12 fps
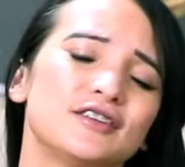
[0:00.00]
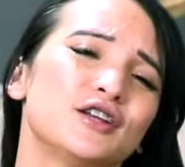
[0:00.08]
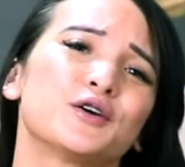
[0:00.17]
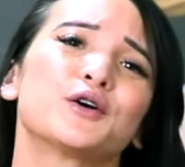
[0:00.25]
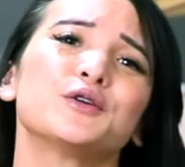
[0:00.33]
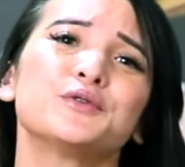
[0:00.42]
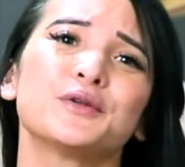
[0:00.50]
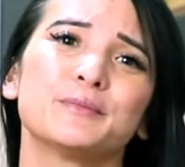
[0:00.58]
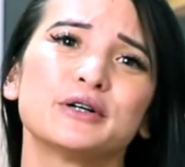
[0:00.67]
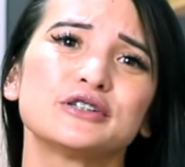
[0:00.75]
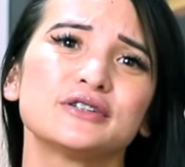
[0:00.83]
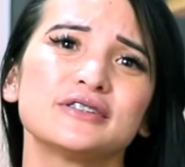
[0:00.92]
you know, go through the
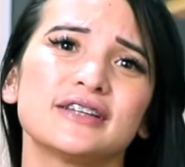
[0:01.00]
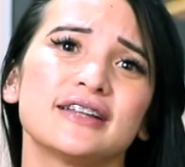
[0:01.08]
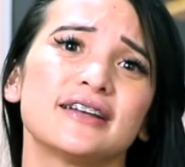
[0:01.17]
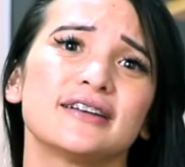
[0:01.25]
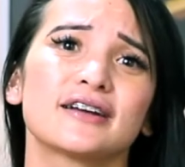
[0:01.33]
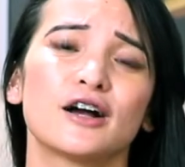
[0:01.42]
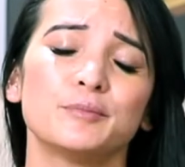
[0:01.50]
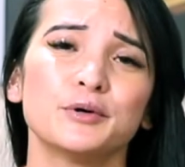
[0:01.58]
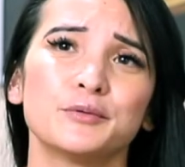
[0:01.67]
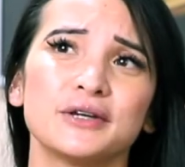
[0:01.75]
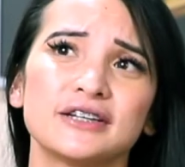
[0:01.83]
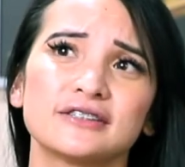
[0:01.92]
motions, and then in a
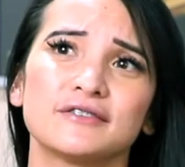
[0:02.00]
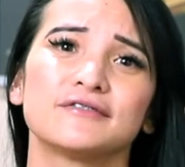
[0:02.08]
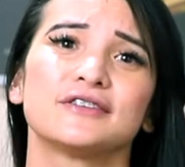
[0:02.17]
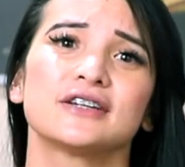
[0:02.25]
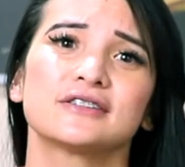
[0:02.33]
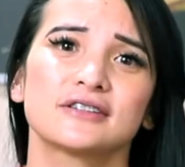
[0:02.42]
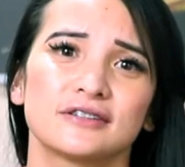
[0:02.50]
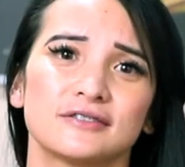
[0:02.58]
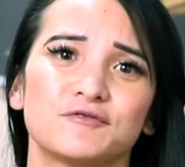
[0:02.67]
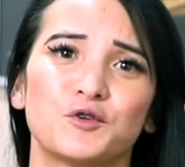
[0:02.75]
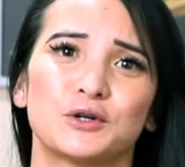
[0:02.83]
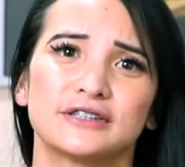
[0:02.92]
couple weeks of just
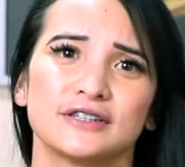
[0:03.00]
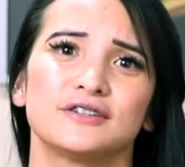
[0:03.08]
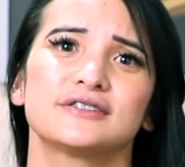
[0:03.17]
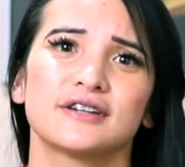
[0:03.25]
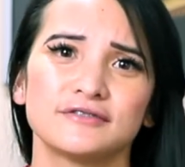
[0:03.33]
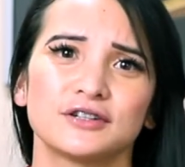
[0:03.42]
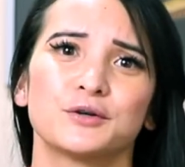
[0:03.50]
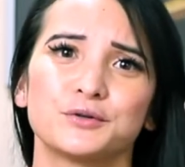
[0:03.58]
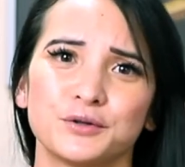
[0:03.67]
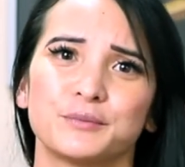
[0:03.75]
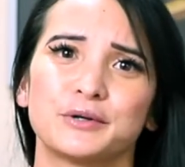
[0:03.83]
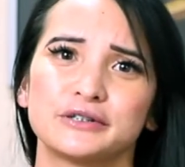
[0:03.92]
forcing yourself to go
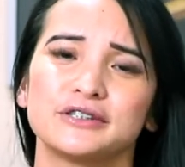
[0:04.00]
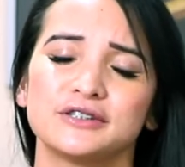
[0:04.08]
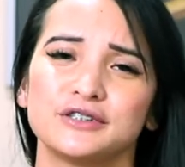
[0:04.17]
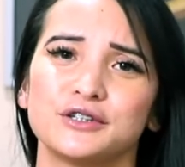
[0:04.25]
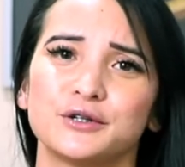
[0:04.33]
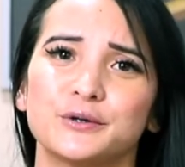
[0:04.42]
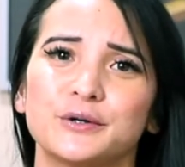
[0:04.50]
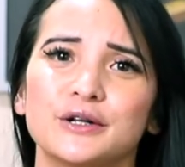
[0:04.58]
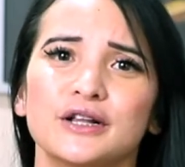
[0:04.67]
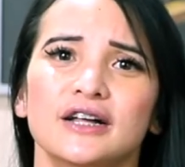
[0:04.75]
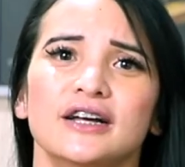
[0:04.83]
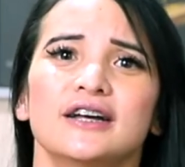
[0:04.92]
through the motions,
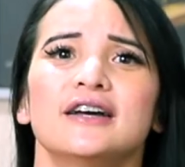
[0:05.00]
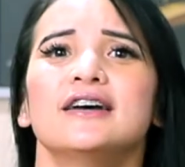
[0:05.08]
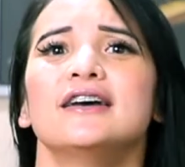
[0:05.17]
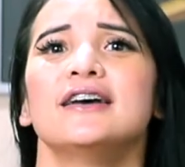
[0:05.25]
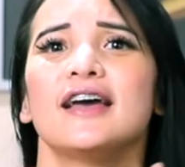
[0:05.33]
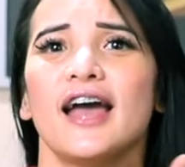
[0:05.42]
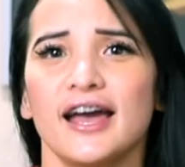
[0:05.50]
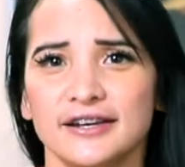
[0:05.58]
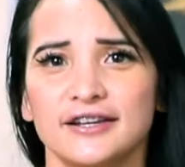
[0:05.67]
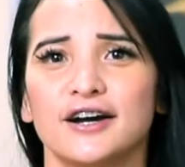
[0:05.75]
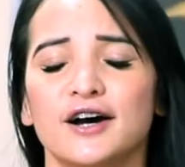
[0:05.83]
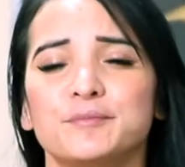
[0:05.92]
you'll
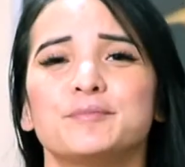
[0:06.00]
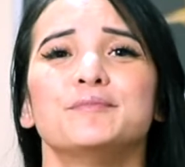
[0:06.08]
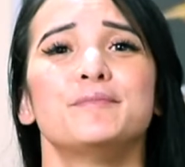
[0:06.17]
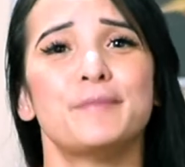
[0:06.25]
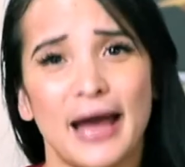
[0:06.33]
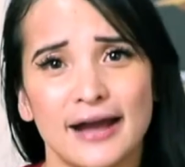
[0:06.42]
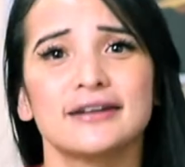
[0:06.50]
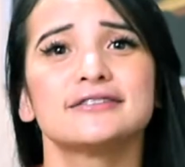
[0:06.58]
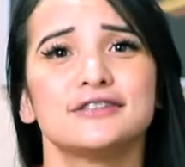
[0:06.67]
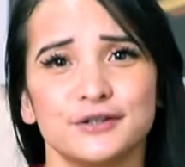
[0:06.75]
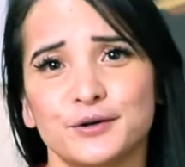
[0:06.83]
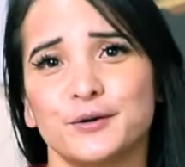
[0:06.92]
end up
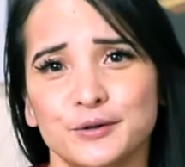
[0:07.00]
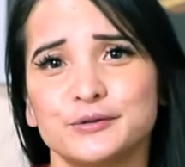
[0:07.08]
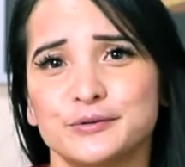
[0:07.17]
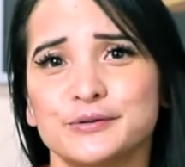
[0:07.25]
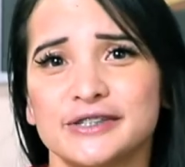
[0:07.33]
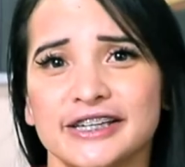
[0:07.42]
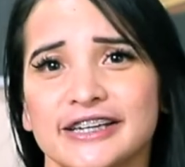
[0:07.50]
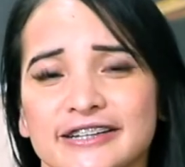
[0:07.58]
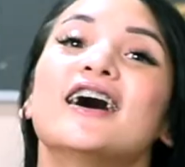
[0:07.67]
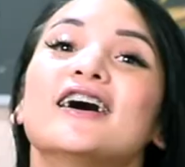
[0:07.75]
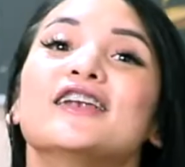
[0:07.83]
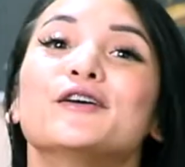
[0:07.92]
back to your old routine.
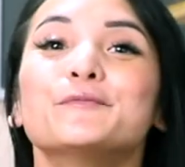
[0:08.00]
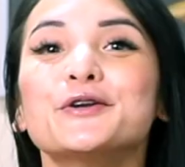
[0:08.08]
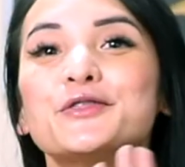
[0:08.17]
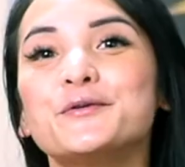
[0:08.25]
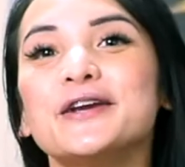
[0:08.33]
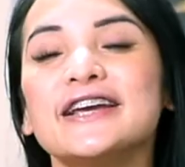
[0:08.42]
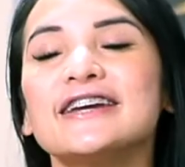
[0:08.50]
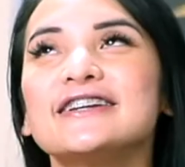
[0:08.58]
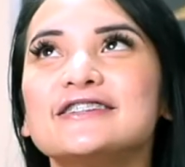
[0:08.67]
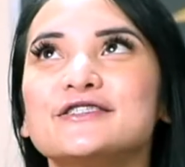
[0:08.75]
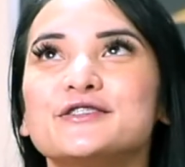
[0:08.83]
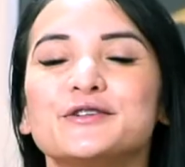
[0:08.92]
Number three
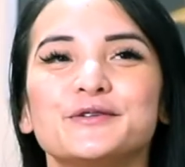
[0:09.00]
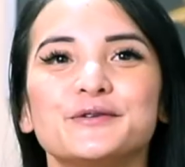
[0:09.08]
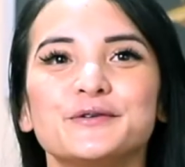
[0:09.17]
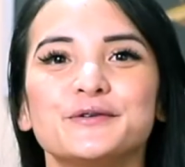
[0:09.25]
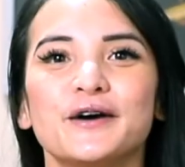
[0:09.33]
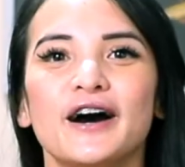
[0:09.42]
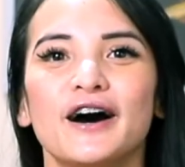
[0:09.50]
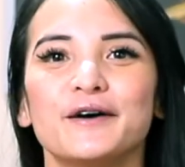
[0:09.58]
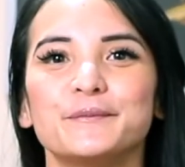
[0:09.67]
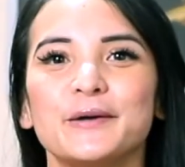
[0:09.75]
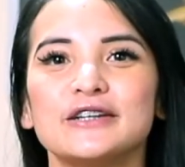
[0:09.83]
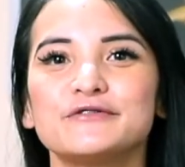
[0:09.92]
is to,
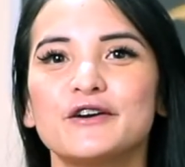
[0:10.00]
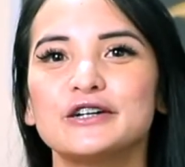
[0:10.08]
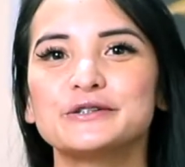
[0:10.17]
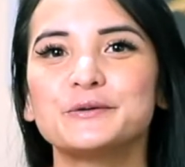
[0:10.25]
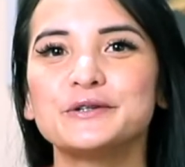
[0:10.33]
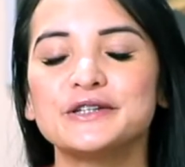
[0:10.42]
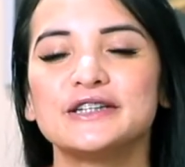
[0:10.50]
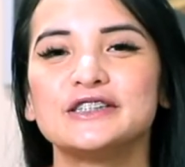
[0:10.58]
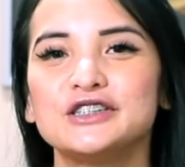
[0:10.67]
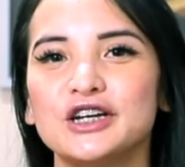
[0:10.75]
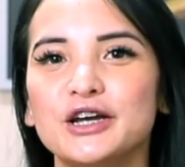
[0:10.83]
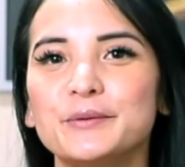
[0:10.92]
as far as going to the
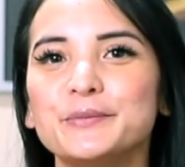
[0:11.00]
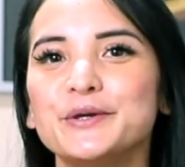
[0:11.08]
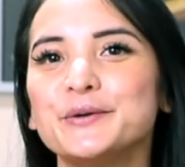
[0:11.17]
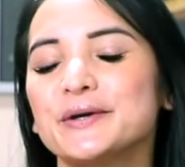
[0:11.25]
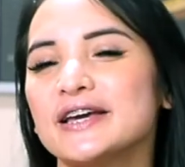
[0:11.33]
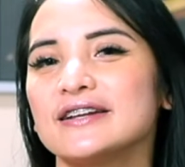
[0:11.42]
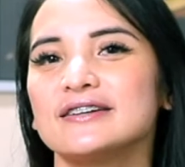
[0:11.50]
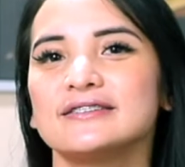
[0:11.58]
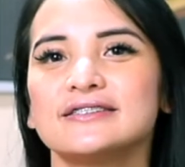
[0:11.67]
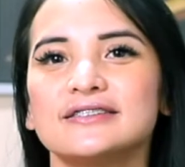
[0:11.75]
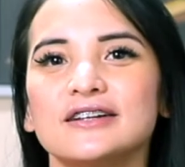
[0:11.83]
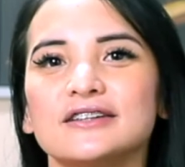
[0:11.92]
gym, you can
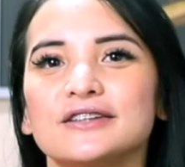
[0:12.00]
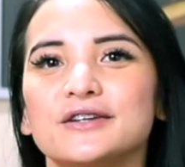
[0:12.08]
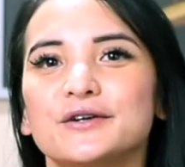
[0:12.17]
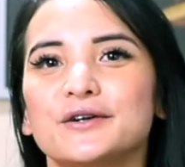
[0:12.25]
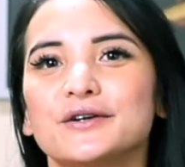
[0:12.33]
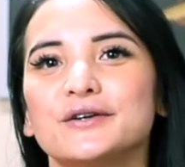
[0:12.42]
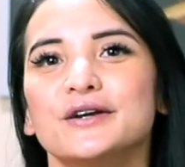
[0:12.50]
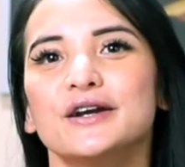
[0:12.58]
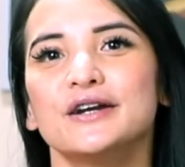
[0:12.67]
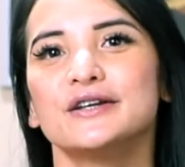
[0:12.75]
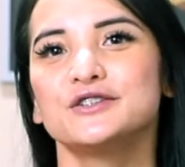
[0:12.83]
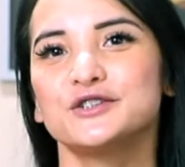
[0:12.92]
consult your
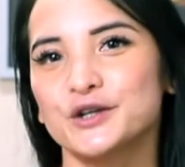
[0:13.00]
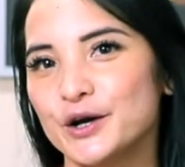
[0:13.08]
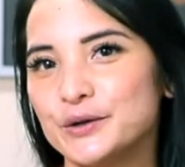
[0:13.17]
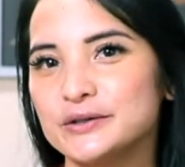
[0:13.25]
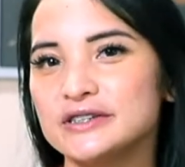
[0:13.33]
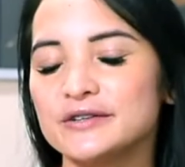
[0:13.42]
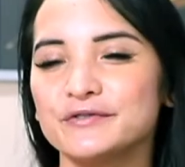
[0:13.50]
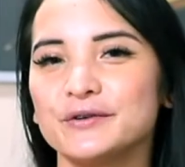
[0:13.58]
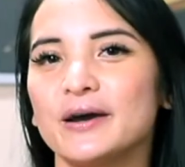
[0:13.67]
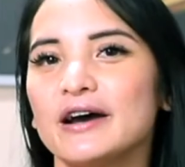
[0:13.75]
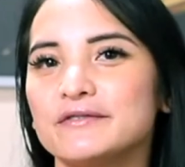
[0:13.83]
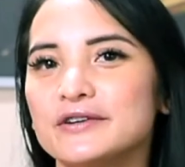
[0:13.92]
coach if
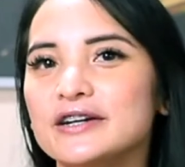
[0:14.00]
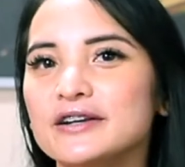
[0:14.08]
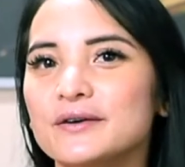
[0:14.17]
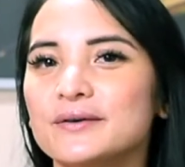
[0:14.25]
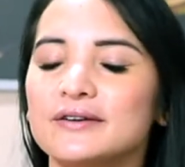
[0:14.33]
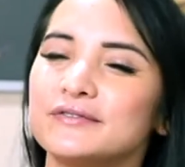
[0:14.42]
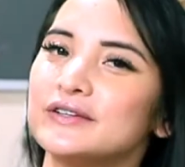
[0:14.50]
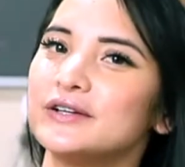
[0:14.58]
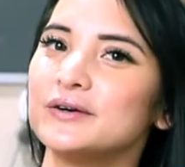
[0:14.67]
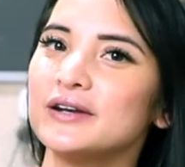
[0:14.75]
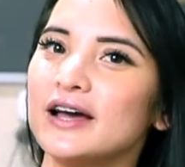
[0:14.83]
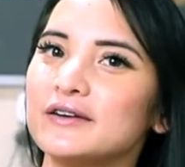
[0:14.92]
you have one, or if you
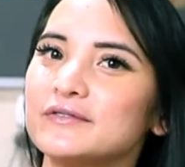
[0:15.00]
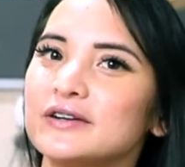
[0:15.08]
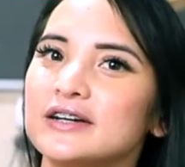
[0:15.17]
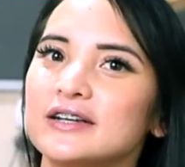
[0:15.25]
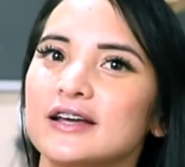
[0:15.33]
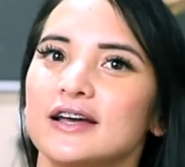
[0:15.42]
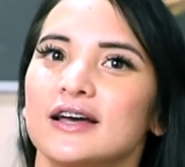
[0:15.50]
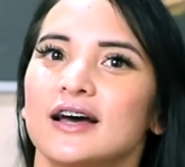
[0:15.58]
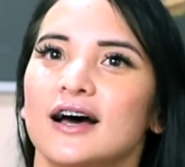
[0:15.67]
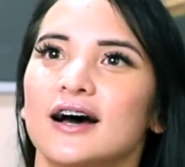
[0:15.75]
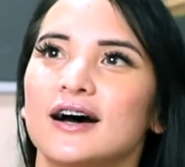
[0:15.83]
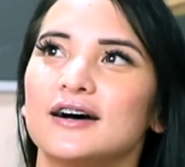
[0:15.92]
don't have one,
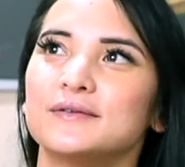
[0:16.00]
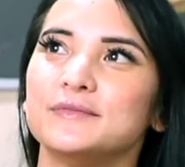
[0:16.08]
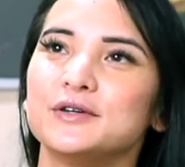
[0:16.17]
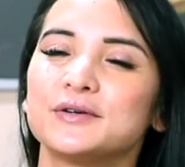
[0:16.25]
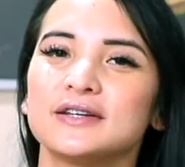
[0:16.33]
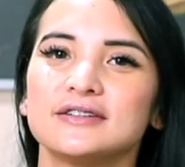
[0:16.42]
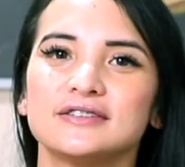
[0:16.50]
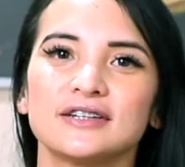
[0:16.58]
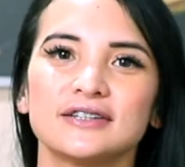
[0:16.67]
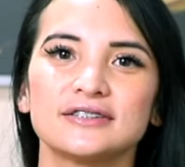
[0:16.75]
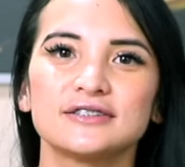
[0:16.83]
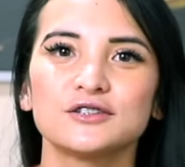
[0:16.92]
You can
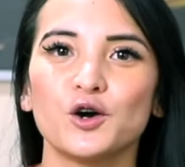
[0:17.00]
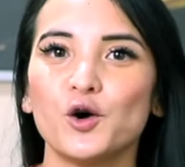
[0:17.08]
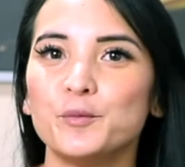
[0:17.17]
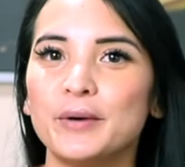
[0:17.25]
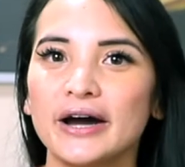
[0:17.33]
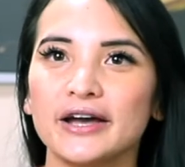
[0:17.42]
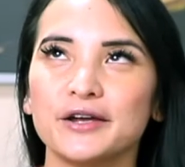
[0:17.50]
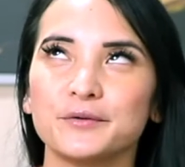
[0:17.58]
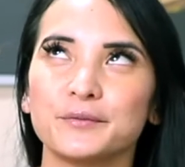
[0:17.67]
just go by